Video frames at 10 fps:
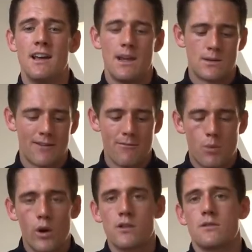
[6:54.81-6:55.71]
He was giving
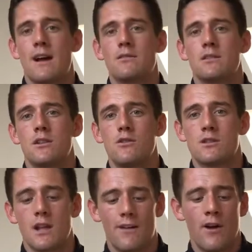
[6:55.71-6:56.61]
pointers on how to do
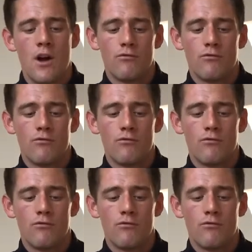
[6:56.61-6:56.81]
stuff,